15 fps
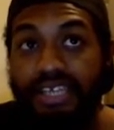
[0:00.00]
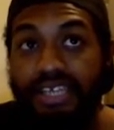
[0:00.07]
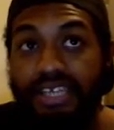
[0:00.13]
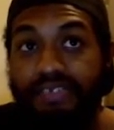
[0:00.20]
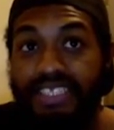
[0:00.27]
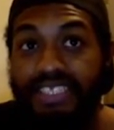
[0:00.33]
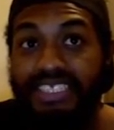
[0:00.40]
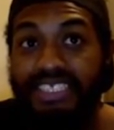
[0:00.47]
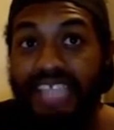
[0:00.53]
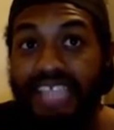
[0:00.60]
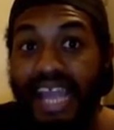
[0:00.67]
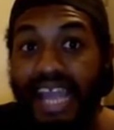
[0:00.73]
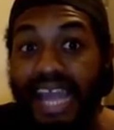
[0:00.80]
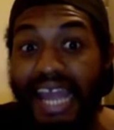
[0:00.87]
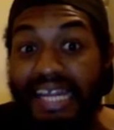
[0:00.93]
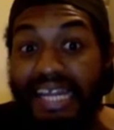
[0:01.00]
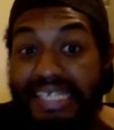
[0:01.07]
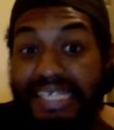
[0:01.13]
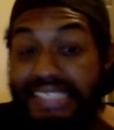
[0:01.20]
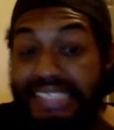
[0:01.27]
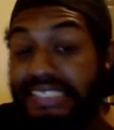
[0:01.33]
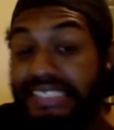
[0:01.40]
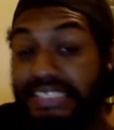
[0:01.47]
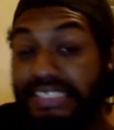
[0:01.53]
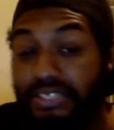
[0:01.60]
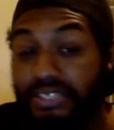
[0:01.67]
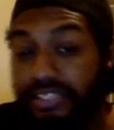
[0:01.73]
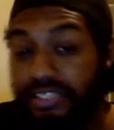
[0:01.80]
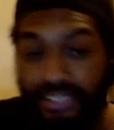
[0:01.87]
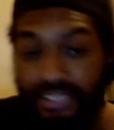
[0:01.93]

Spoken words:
if it's at least as good as